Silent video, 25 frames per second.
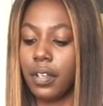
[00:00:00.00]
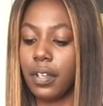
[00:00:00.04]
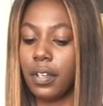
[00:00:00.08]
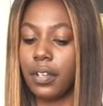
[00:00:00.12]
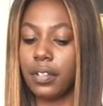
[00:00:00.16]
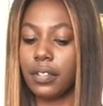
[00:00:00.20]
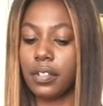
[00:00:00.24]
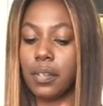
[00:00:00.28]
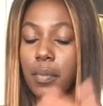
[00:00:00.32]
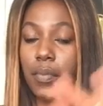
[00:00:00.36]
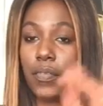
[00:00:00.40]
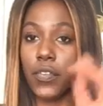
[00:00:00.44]

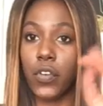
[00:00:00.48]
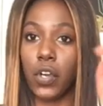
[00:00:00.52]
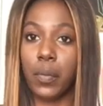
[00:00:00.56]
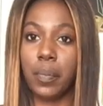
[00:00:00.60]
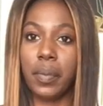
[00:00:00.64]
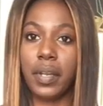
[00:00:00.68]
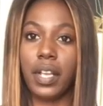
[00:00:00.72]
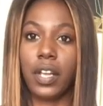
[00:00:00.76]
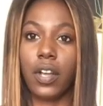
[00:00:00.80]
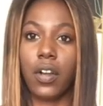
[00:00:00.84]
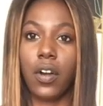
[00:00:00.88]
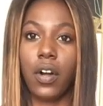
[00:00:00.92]
Some of you are
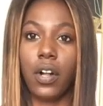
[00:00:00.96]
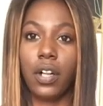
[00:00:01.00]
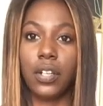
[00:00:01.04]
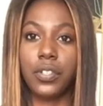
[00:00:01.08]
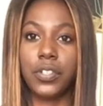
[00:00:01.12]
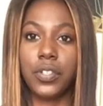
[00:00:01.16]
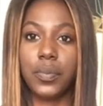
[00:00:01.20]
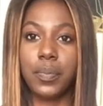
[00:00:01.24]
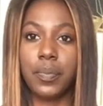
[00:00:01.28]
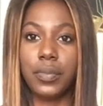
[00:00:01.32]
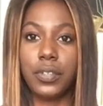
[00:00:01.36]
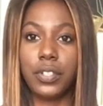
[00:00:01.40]
being
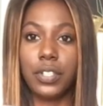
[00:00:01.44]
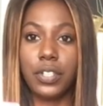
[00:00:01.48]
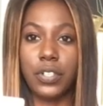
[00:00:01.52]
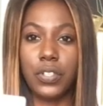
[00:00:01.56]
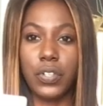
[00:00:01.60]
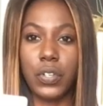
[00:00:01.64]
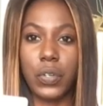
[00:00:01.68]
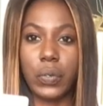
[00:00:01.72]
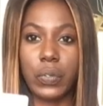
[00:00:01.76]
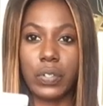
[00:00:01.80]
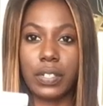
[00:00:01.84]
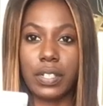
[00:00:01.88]
called to
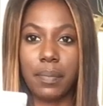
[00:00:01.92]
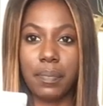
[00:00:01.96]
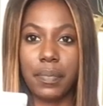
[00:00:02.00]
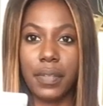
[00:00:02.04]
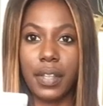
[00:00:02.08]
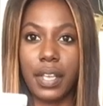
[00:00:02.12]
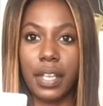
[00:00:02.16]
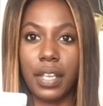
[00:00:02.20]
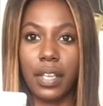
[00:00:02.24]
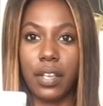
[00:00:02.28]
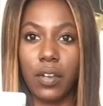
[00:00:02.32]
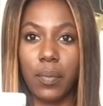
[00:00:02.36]
do
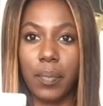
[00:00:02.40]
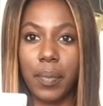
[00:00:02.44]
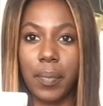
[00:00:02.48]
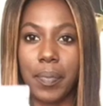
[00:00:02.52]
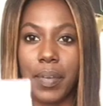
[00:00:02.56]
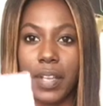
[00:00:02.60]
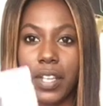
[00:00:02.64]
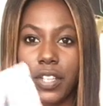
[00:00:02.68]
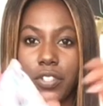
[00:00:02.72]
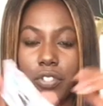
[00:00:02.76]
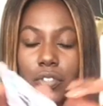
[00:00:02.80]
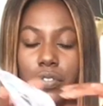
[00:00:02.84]
something here, but
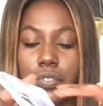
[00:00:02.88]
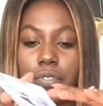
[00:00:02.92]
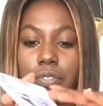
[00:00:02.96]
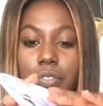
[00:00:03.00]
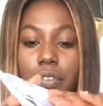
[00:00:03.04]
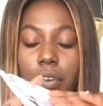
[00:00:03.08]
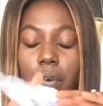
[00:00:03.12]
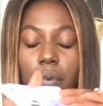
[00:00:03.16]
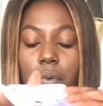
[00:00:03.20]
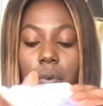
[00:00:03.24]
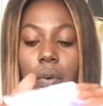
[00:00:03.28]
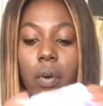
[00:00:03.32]
because you're
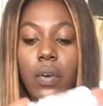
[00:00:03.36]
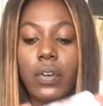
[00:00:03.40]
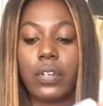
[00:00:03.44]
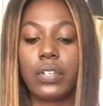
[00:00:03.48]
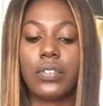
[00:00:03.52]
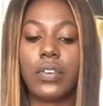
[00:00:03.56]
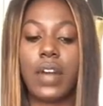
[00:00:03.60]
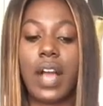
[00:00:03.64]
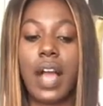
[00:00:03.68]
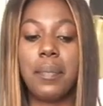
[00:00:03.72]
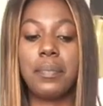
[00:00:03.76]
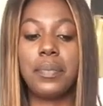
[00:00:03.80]
so
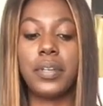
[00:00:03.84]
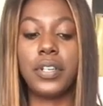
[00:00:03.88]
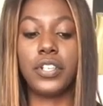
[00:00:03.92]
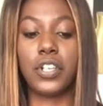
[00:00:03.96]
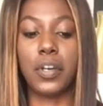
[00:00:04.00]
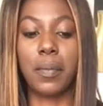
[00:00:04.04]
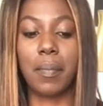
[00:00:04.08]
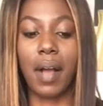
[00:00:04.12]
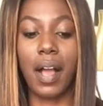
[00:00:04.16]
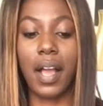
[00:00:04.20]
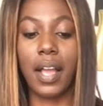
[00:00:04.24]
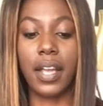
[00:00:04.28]
trapped in your
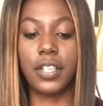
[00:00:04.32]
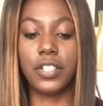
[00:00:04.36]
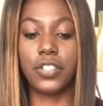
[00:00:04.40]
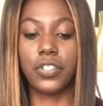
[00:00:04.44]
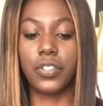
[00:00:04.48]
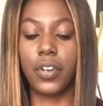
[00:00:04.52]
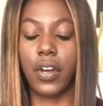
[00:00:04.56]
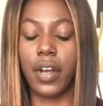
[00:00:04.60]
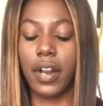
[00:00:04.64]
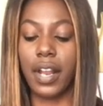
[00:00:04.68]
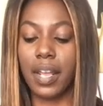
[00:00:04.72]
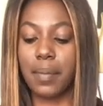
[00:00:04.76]
mind, you're
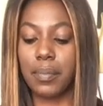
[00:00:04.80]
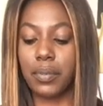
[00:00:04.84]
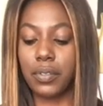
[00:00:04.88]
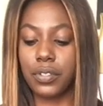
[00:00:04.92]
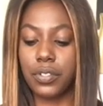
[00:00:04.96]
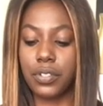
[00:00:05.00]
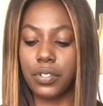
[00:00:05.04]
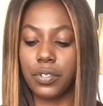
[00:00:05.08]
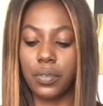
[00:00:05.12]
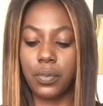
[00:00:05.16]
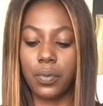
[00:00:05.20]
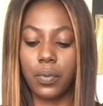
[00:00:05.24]
not able
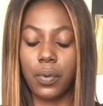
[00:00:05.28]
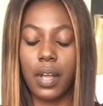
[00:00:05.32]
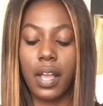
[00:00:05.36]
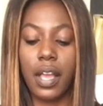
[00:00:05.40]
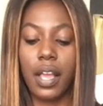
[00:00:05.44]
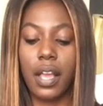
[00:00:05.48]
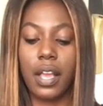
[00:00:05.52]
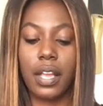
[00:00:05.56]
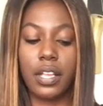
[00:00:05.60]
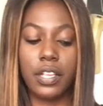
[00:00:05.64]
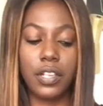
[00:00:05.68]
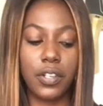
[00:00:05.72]
to,
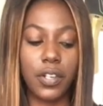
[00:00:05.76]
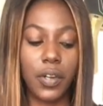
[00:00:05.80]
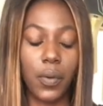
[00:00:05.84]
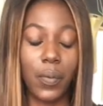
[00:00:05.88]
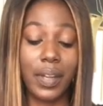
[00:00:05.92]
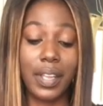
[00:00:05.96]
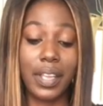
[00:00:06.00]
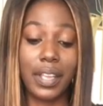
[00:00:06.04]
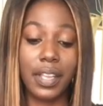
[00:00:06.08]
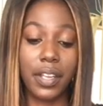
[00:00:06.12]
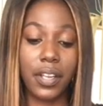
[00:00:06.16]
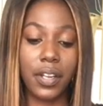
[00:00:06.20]
you know,
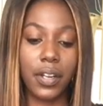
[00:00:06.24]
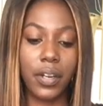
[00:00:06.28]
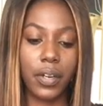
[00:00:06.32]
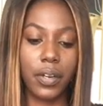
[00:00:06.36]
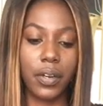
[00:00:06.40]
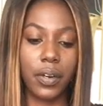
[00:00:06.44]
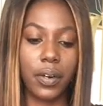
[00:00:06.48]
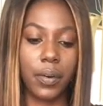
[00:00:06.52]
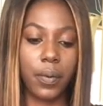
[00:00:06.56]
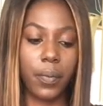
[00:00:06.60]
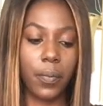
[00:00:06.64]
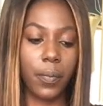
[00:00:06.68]

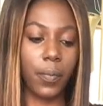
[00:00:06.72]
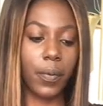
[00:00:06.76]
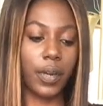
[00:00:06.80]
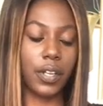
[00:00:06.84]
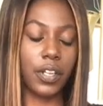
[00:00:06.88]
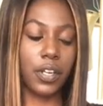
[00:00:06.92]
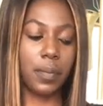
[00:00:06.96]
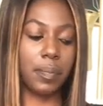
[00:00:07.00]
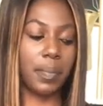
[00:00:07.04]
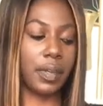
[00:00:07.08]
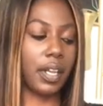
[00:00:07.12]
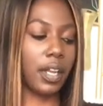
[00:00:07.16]
hear what
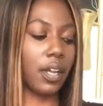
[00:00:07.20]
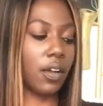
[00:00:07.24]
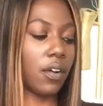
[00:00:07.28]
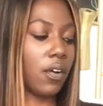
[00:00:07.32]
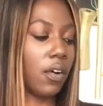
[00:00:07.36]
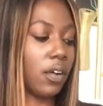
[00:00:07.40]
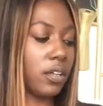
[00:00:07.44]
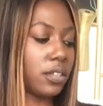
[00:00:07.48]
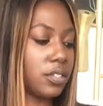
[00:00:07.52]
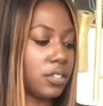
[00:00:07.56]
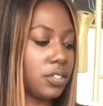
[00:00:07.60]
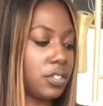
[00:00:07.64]
you're being
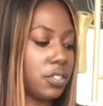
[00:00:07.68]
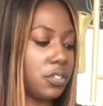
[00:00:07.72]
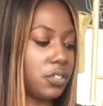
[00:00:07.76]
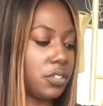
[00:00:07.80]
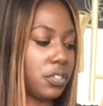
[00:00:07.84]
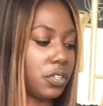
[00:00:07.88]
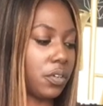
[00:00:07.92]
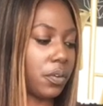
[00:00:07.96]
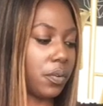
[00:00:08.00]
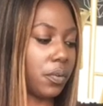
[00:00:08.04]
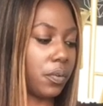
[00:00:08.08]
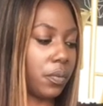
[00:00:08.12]
called to
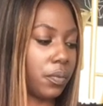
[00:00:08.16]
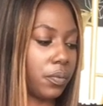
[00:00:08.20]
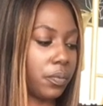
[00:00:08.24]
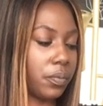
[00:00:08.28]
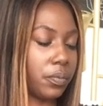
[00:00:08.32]
do.